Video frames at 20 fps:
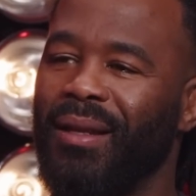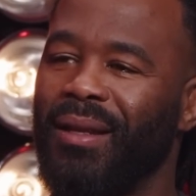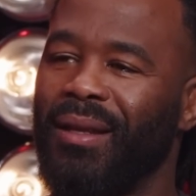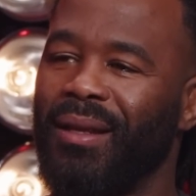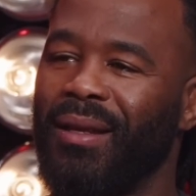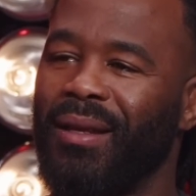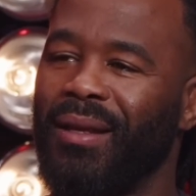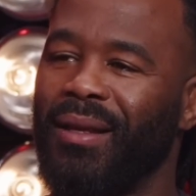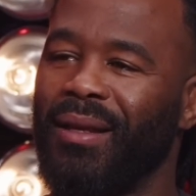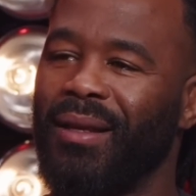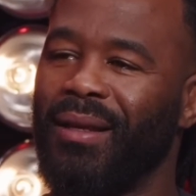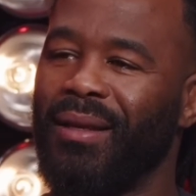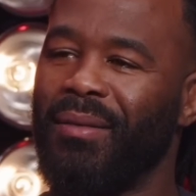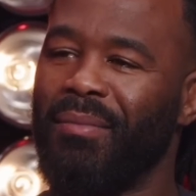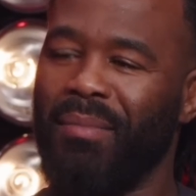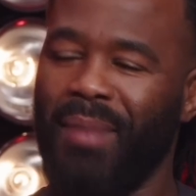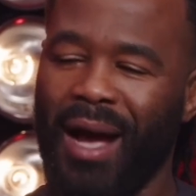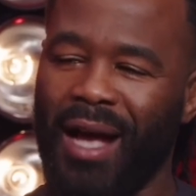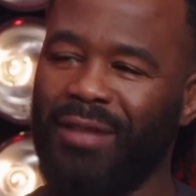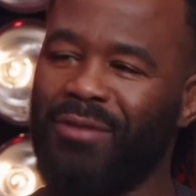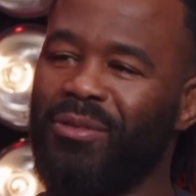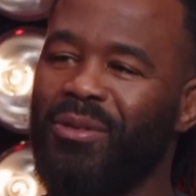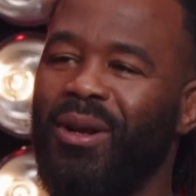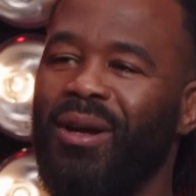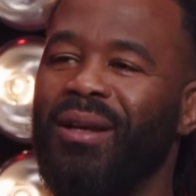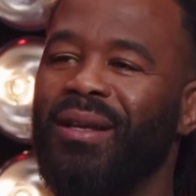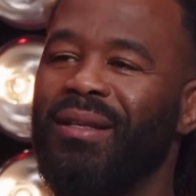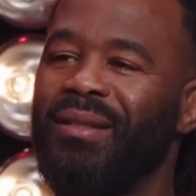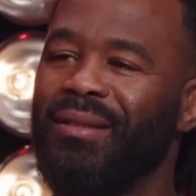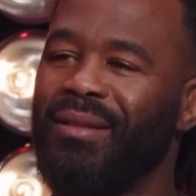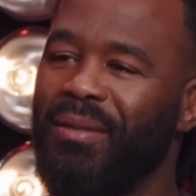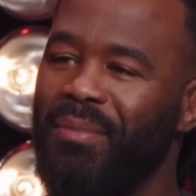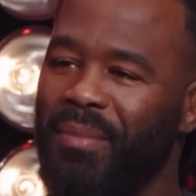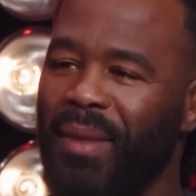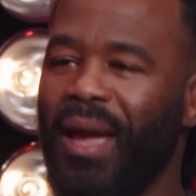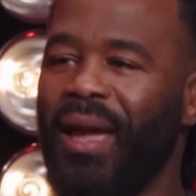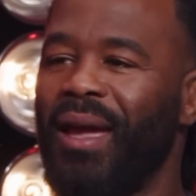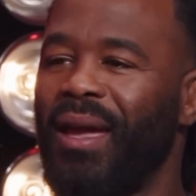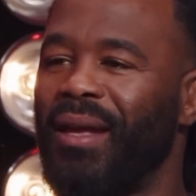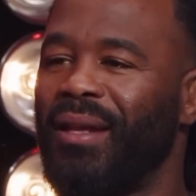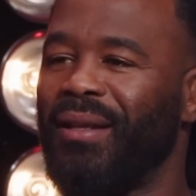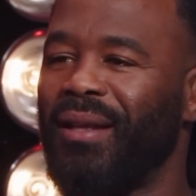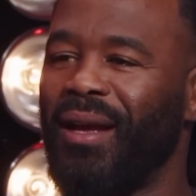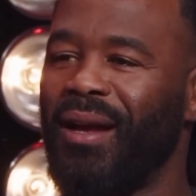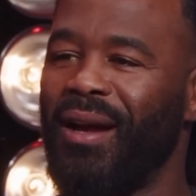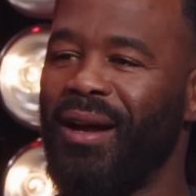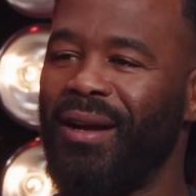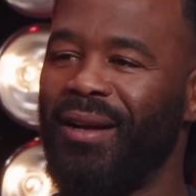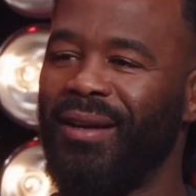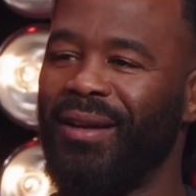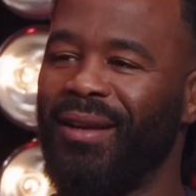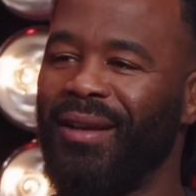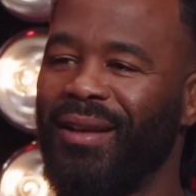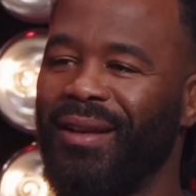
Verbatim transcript: No. Masvidal is the man, dog. No.